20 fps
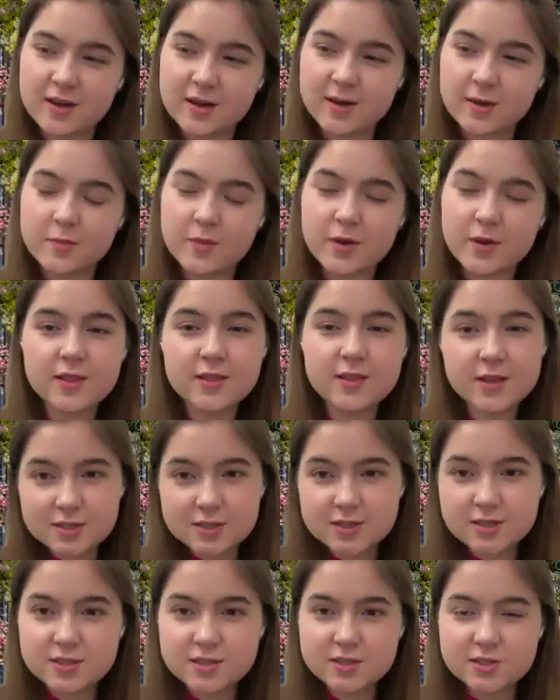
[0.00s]

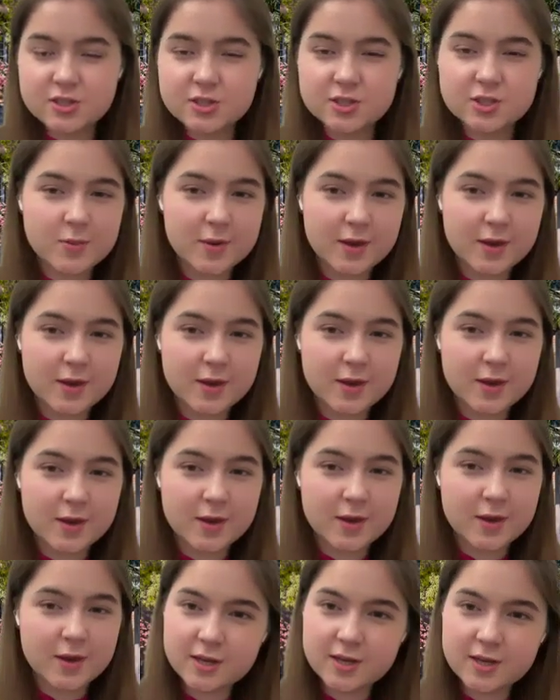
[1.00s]
LinkedIn is just
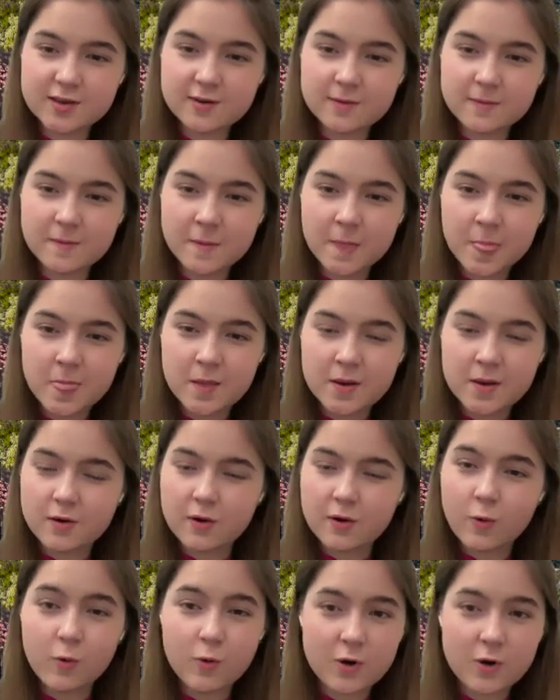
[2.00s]
Speak Out Sisterhood,
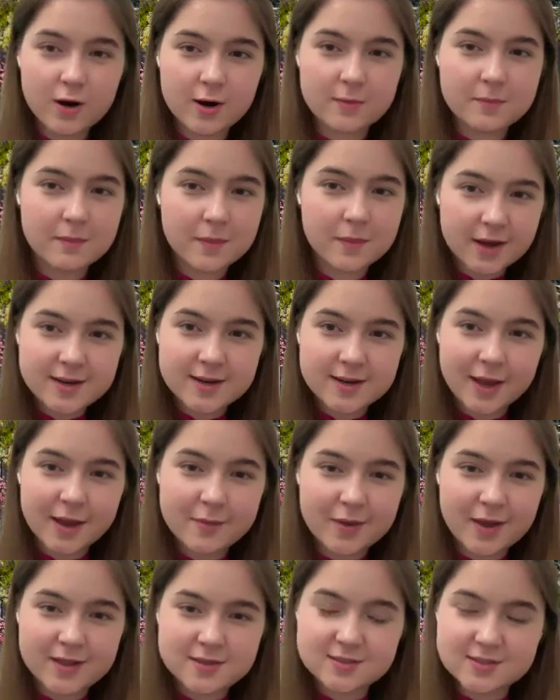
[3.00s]
or my
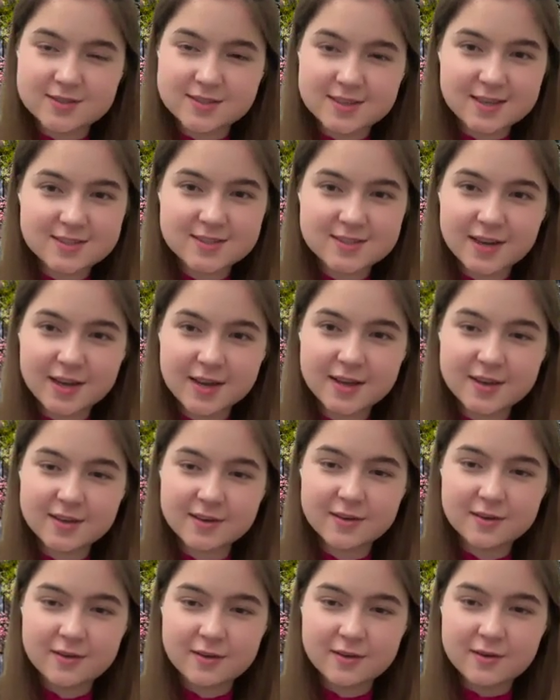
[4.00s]
name, Aynsley
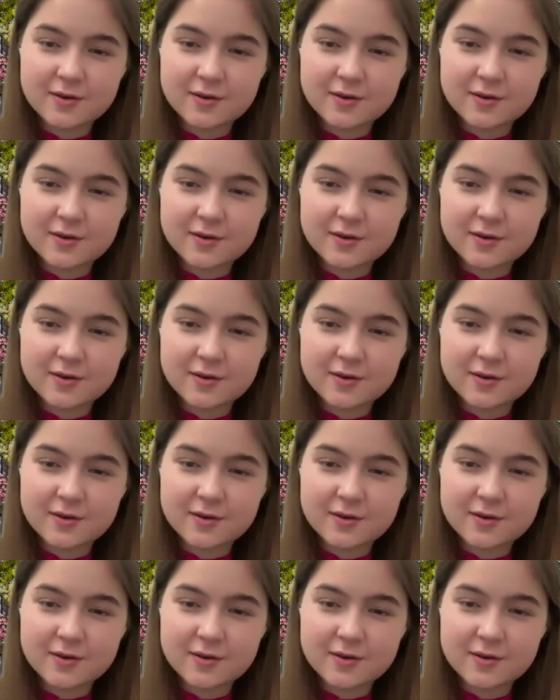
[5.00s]
Szczesniak.